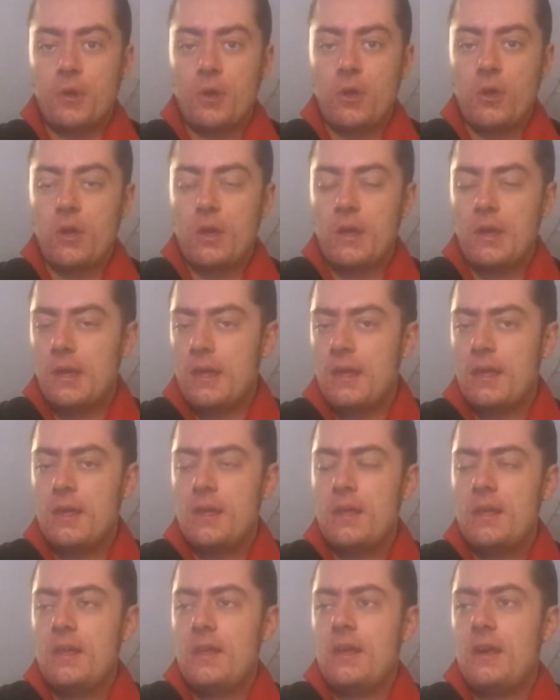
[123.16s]
but
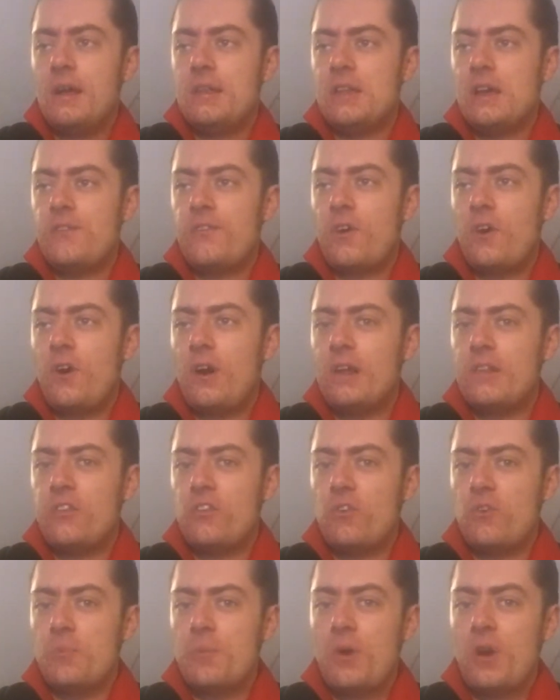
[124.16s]
another
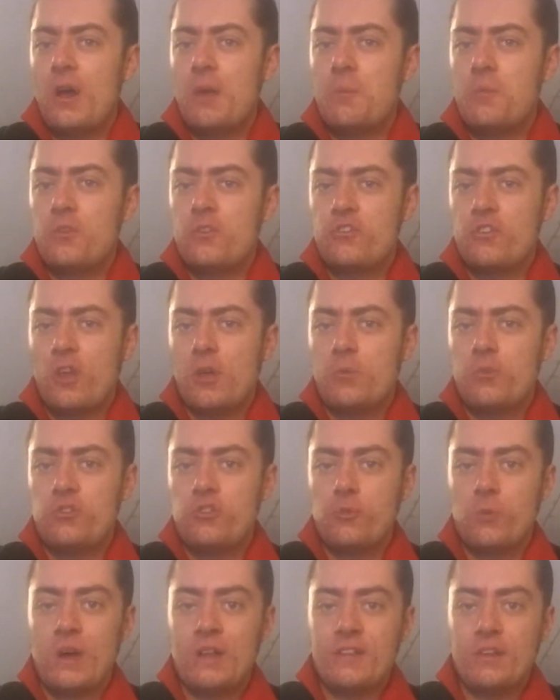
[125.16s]
idol of mine was
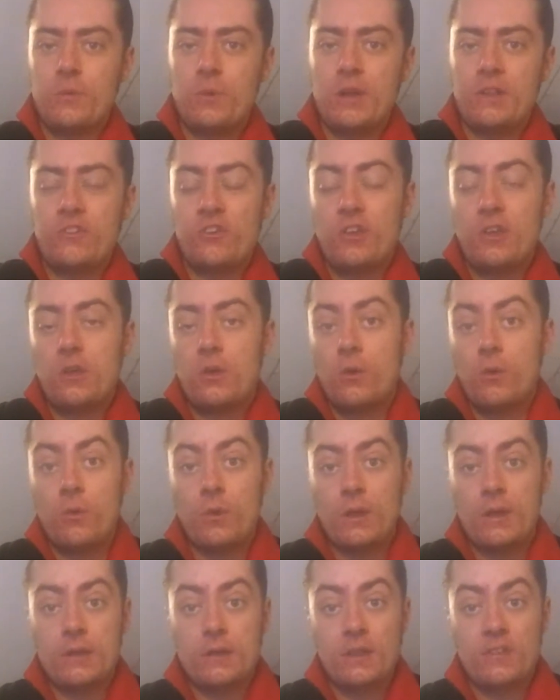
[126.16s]
Shwadi Wadi, who were
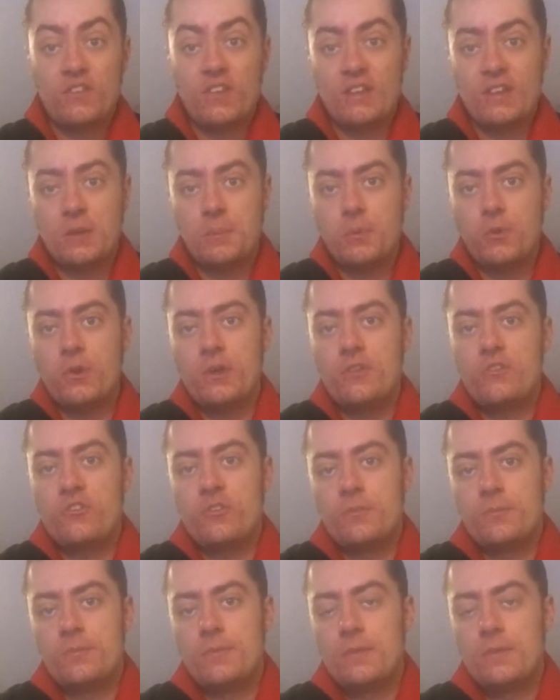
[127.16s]
like Teddy Boys.